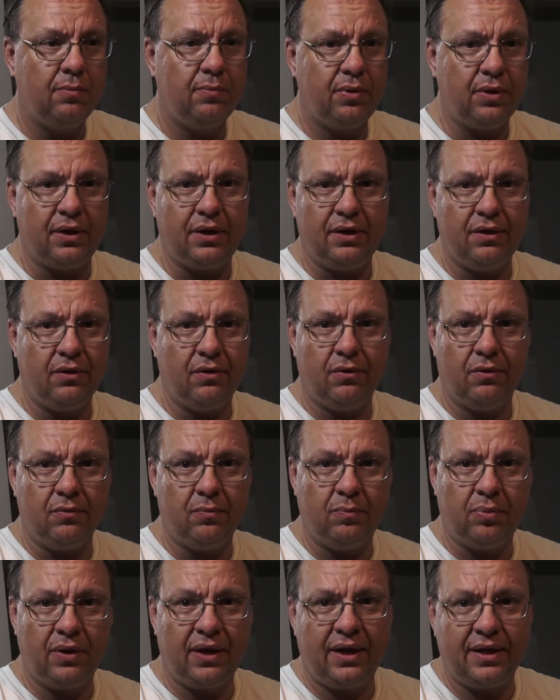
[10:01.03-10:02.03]
but you
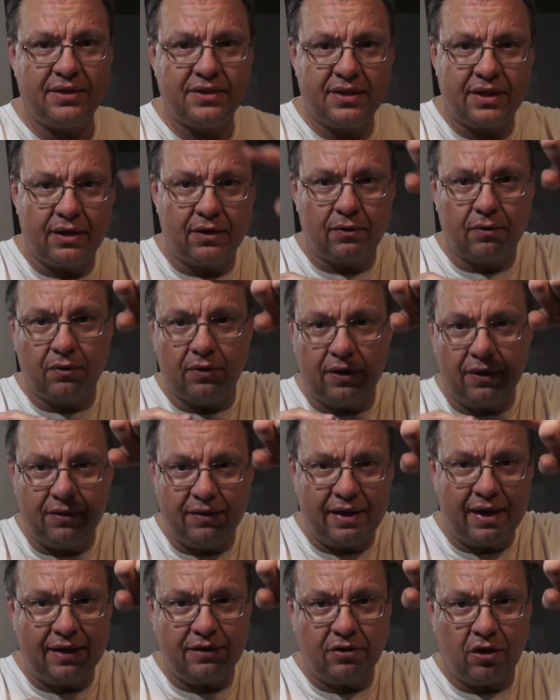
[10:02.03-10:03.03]
know, plants that are only
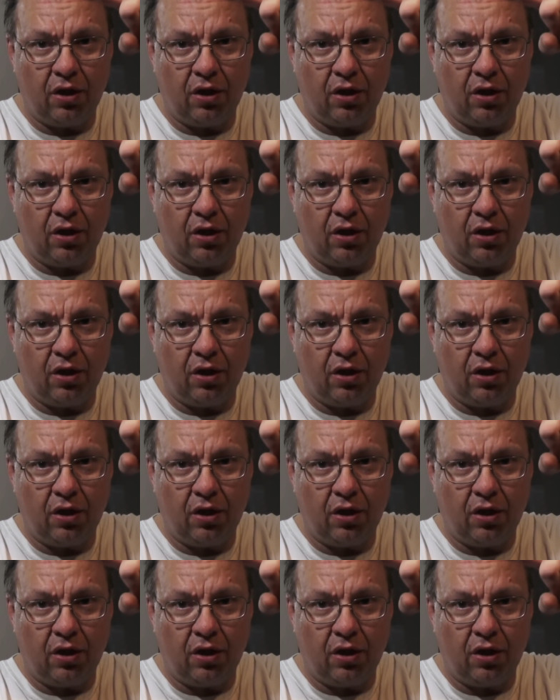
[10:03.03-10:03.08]
that